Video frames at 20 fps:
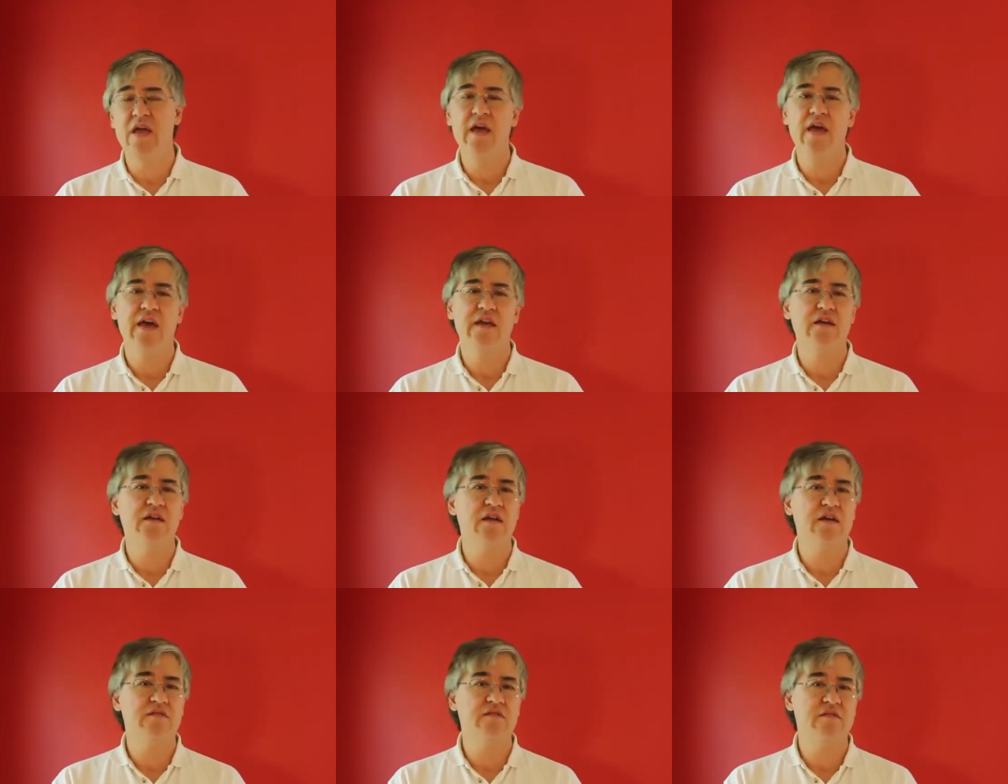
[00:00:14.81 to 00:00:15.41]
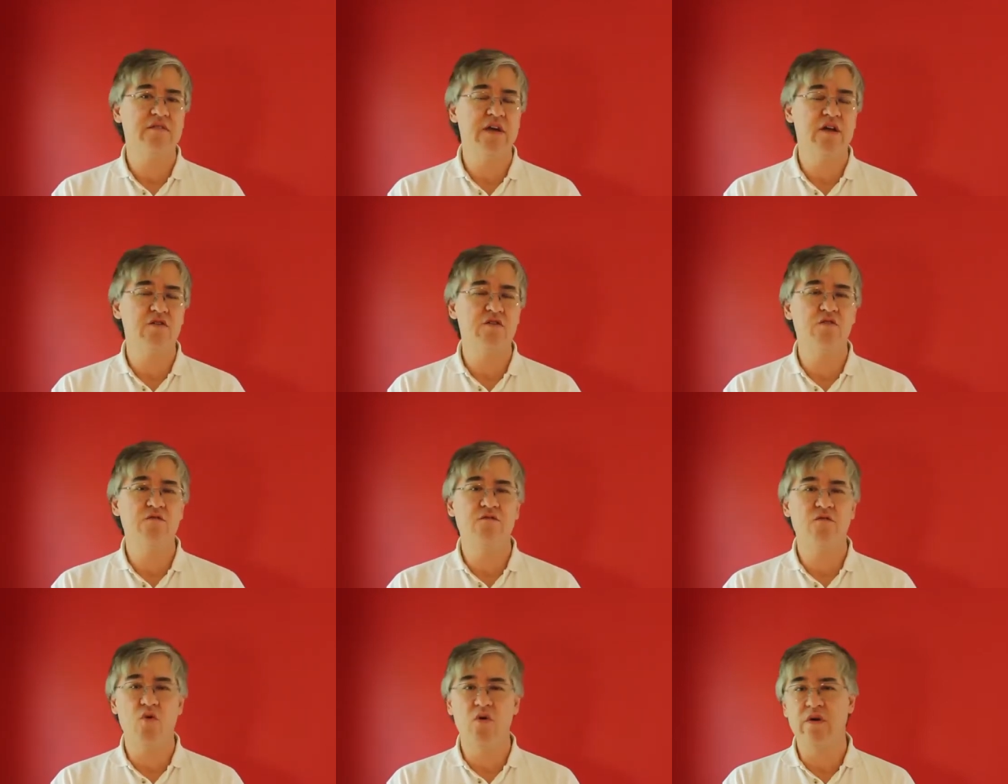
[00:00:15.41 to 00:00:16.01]
and I'd like to tell you
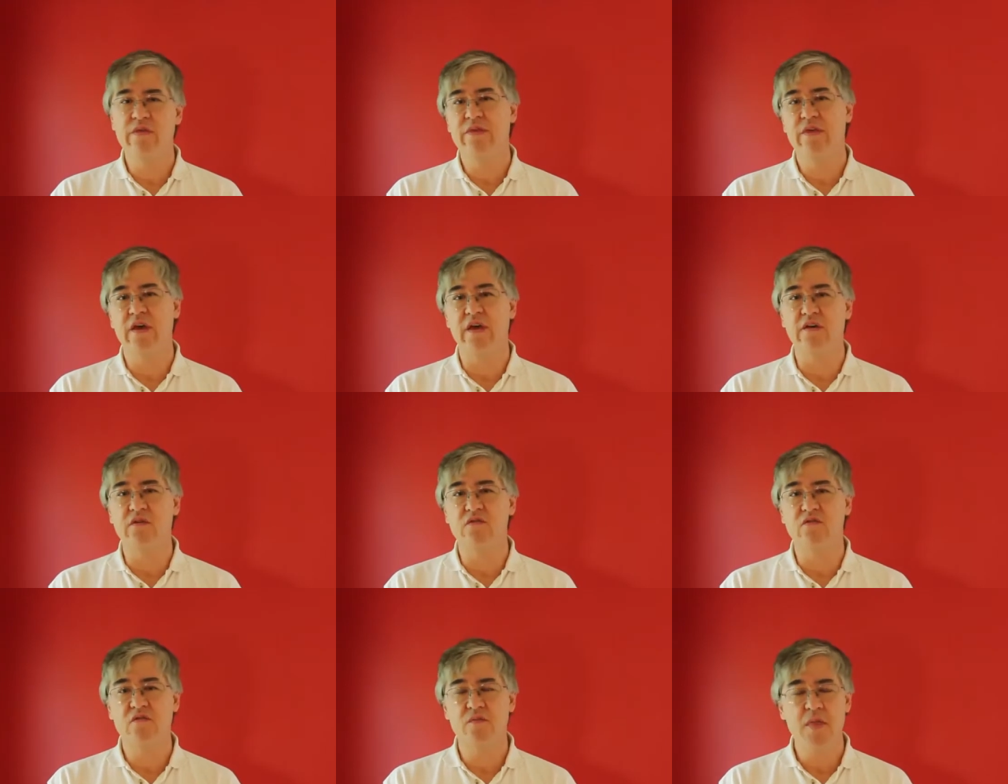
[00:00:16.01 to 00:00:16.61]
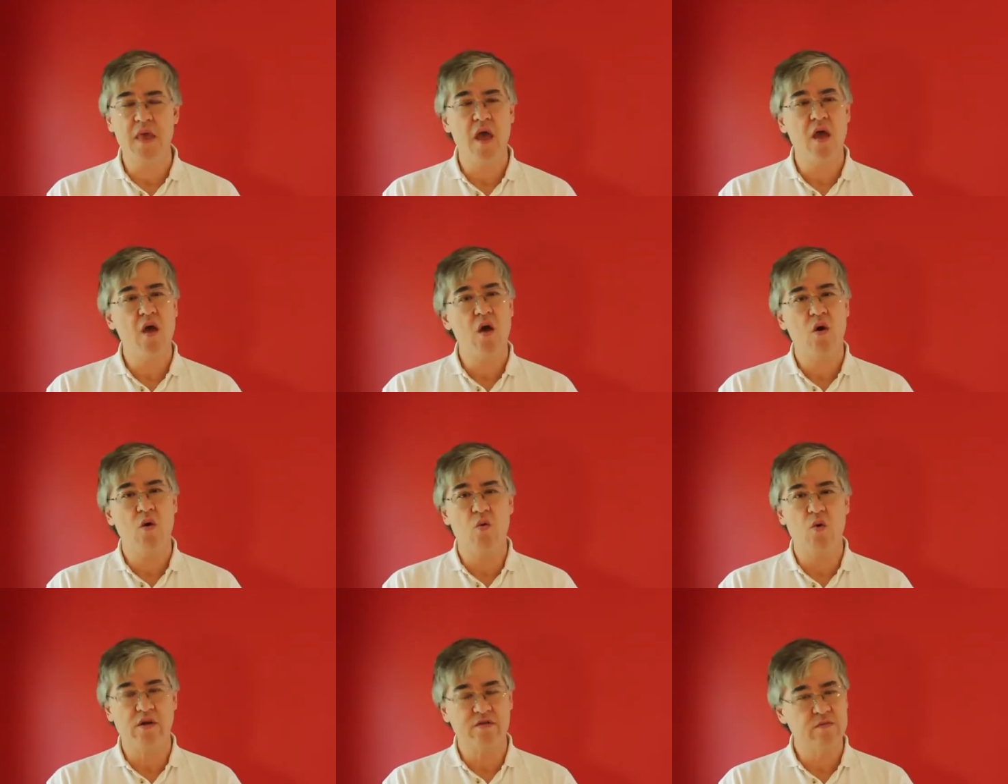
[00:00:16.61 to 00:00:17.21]
4 things.
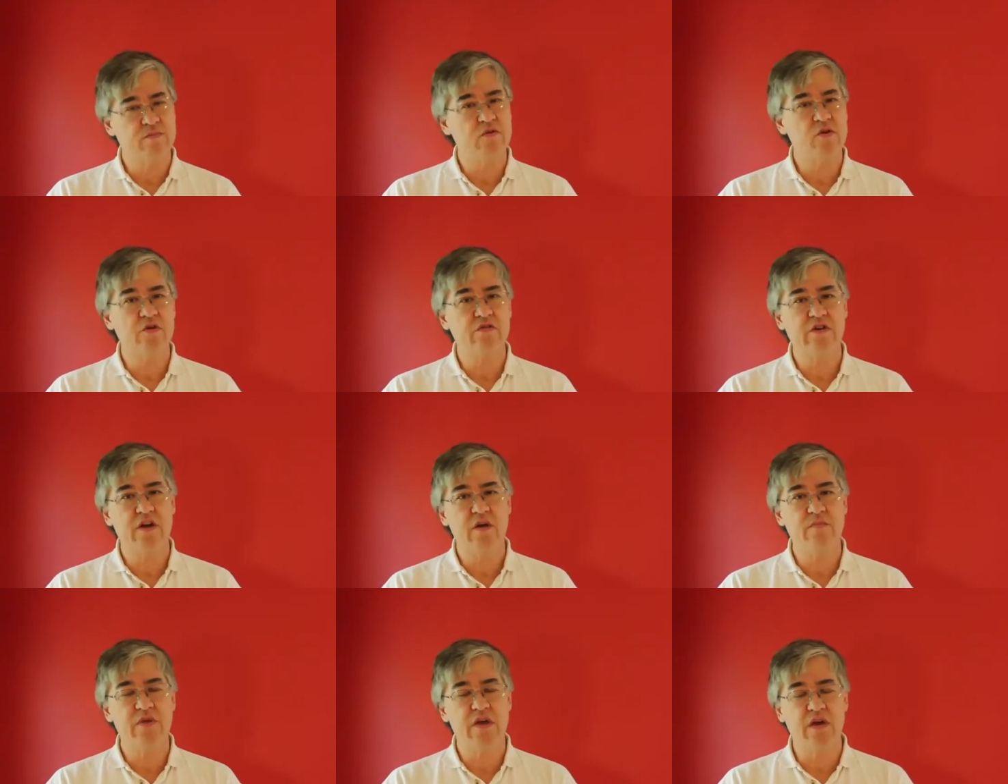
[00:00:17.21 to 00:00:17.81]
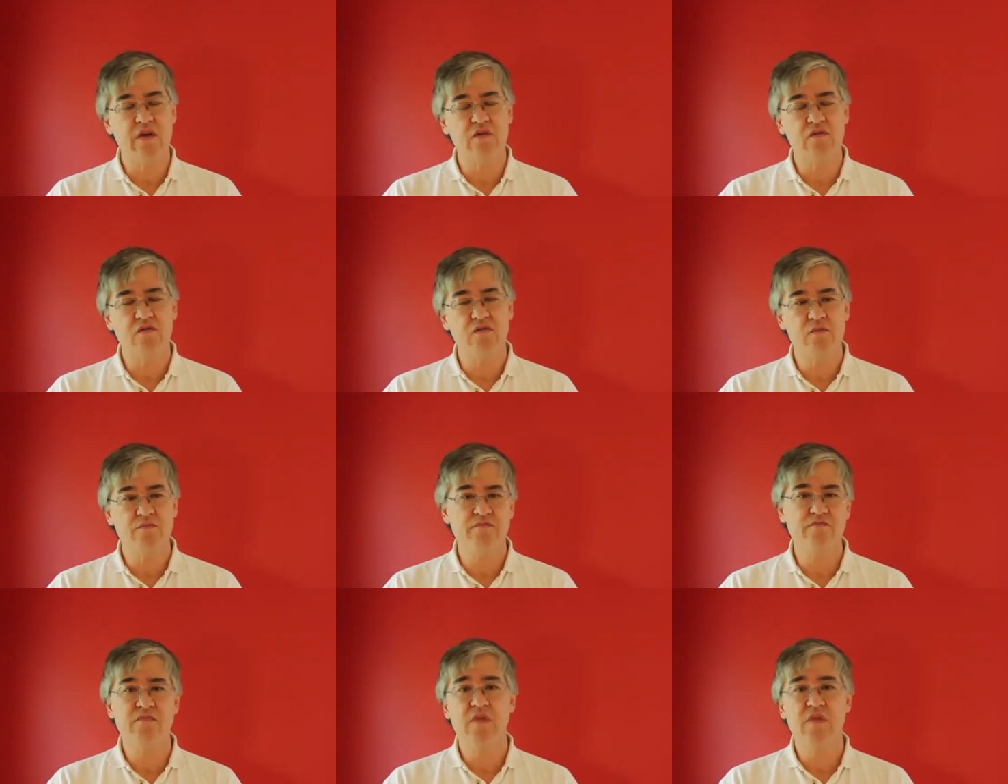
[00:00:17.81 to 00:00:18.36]
What the program is,